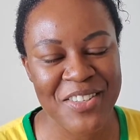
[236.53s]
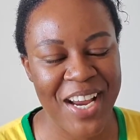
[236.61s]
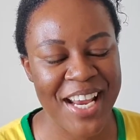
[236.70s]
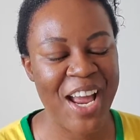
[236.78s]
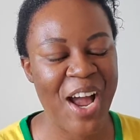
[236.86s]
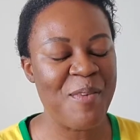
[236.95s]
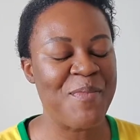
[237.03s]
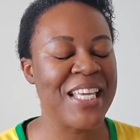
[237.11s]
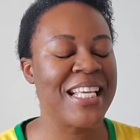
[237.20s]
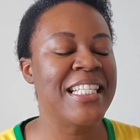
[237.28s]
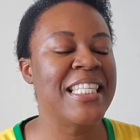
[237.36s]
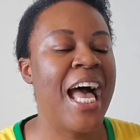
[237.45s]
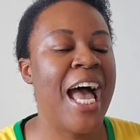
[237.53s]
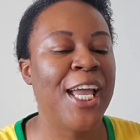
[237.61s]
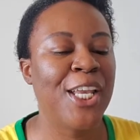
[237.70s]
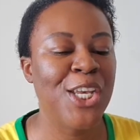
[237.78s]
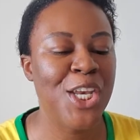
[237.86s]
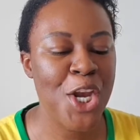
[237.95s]
right now because
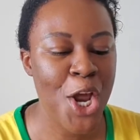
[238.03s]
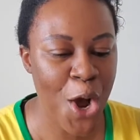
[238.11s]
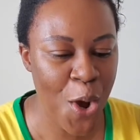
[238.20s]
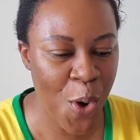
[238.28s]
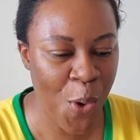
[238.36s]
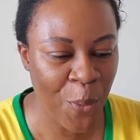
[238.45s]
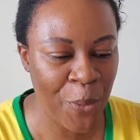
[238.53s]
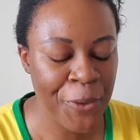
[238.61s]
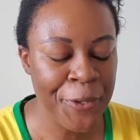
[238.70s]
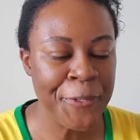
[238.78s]
I know